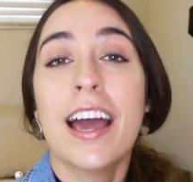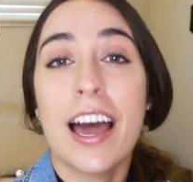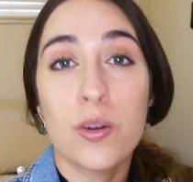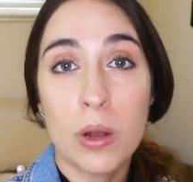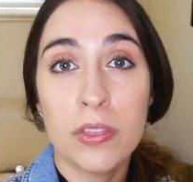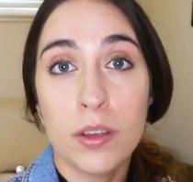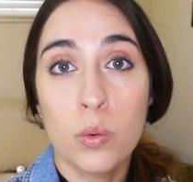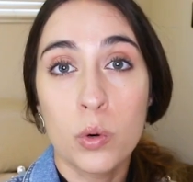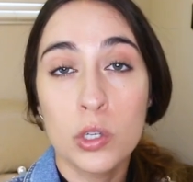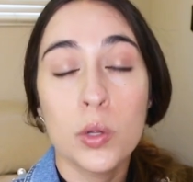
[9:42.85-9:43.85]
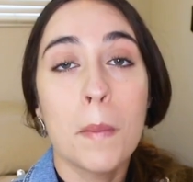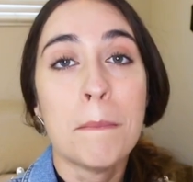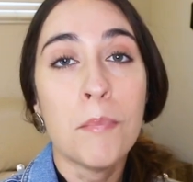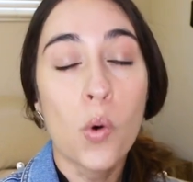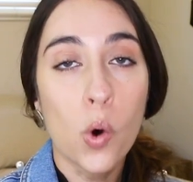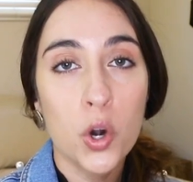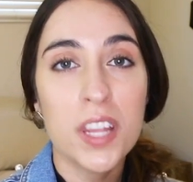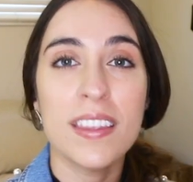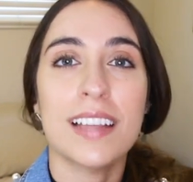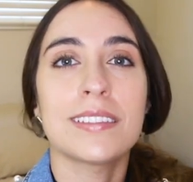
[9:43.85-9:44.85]
around the world
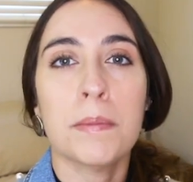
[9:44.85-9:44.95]
more than